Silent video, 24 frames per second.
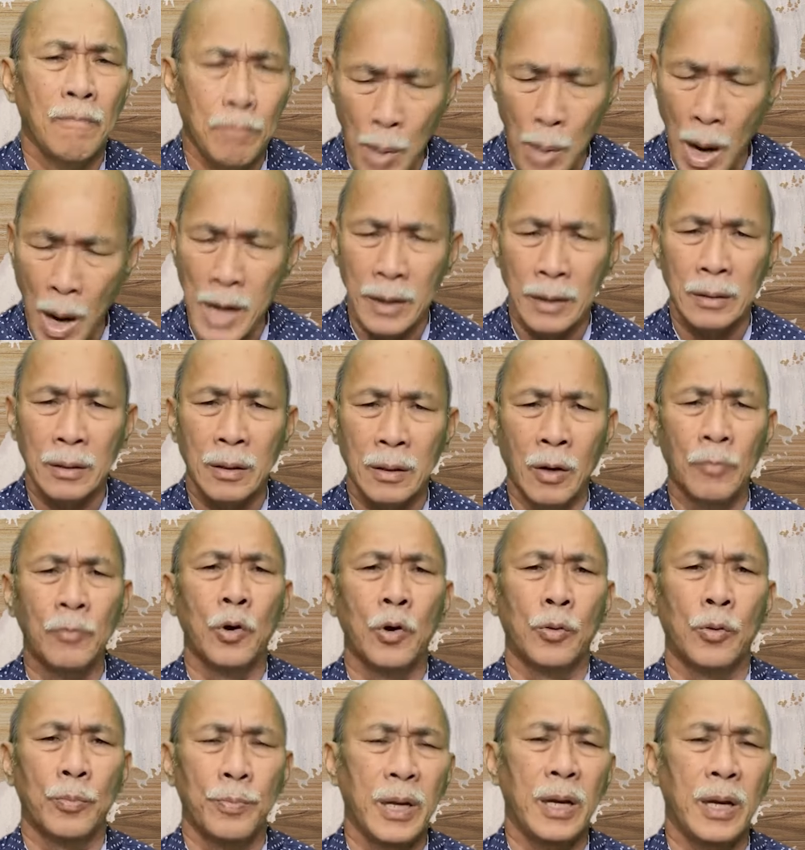part of your
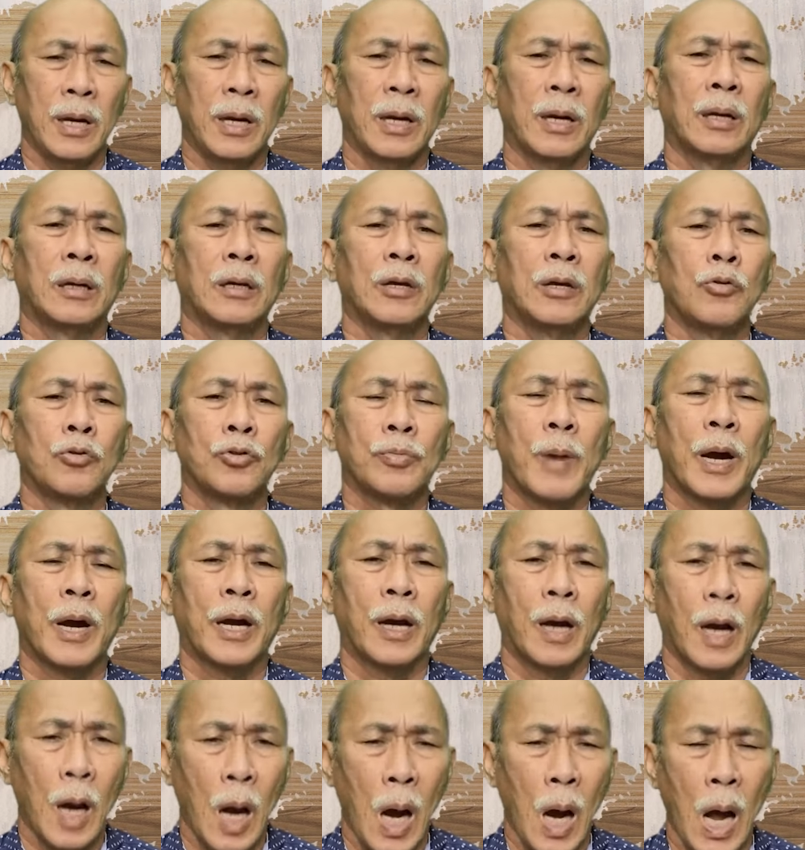being used by
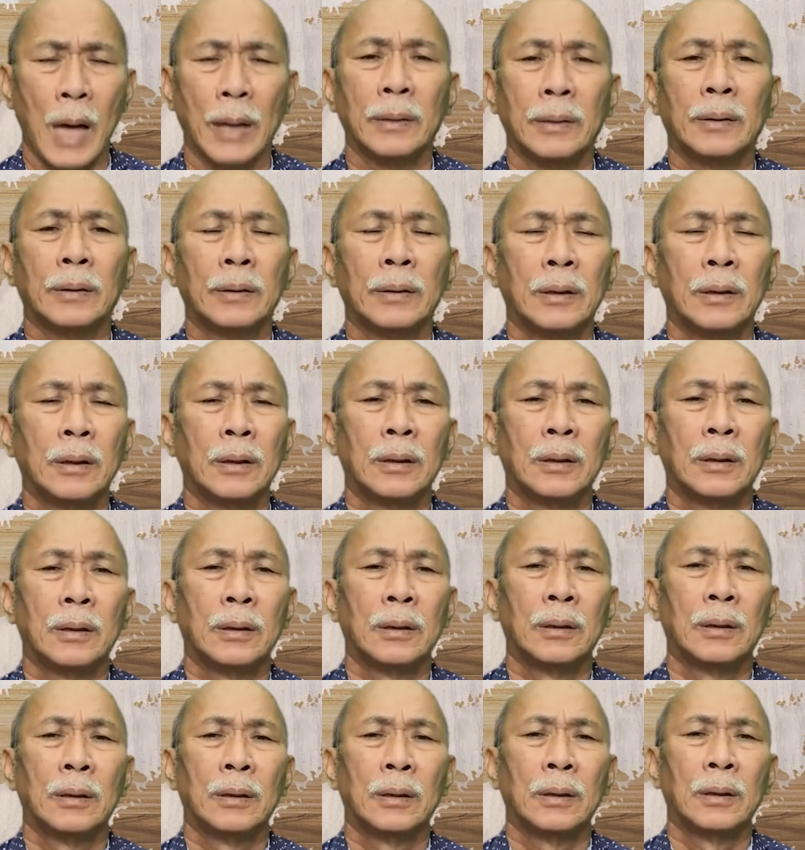God
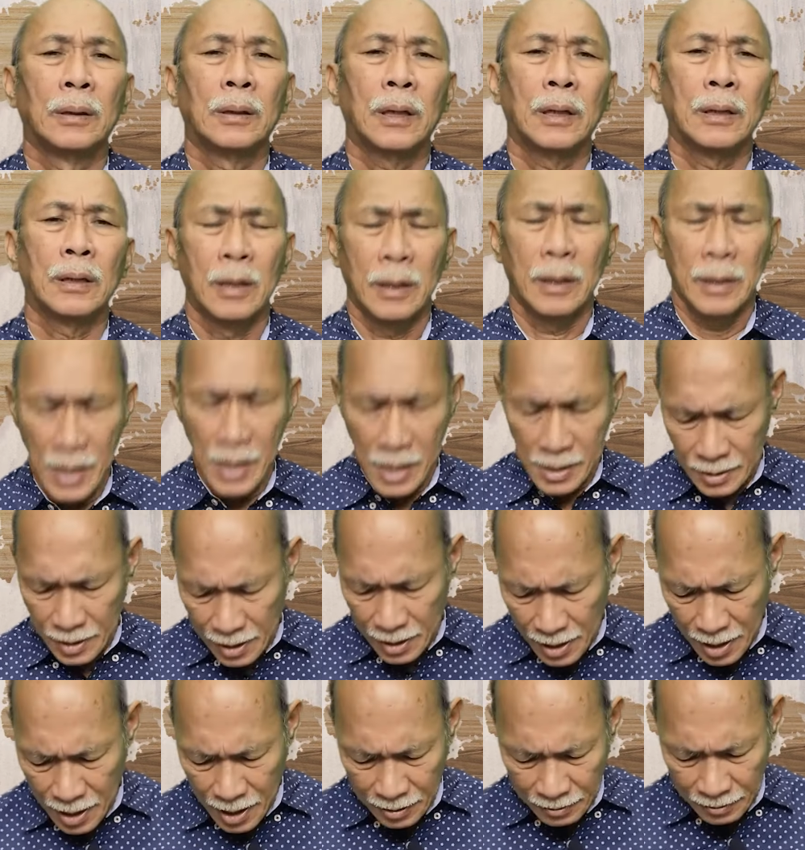in the days ahead.